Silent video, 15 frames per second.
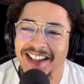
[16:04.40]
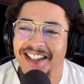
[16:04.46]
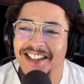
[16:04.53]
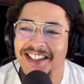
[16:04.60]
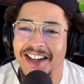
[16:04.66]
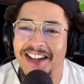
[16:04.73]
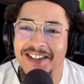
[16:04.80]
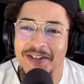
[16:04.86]
and they
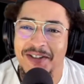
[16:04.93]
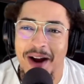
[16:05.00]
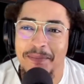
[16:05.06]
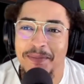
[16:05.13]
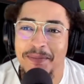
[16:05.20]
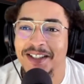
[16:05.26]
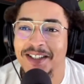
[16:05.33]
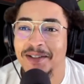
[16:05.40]
start
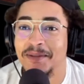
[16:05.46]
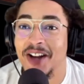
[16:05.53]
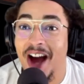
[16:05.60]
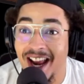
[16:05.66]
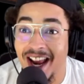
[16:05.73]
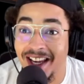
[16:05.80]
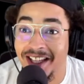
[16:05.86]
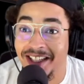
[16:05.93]
dropping some
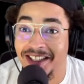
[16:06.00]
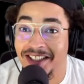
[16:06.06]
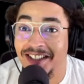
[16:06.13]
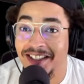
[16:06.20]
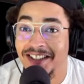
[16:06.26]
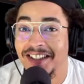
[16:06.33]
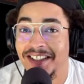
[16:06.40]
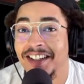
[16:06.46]

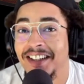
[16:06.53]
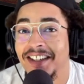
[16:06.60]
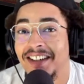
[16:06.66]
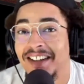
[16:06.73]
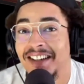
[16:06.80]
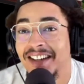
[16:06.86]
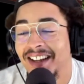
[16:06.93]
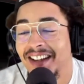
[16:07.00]
knowledge
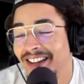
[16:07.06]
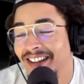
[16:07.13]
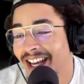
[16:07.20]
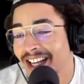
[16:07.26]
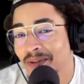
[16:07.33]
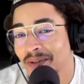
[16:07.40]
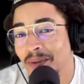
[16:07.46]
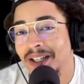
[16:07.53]
and
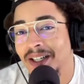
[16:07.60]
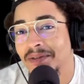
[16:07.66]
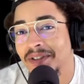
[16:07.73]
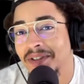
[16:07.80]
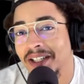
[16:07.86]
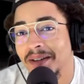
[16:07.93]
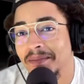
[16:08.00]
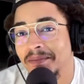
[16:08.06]
that's one of
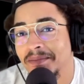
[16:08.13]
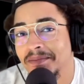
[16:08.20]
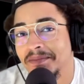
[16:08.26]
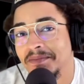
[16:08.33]
them.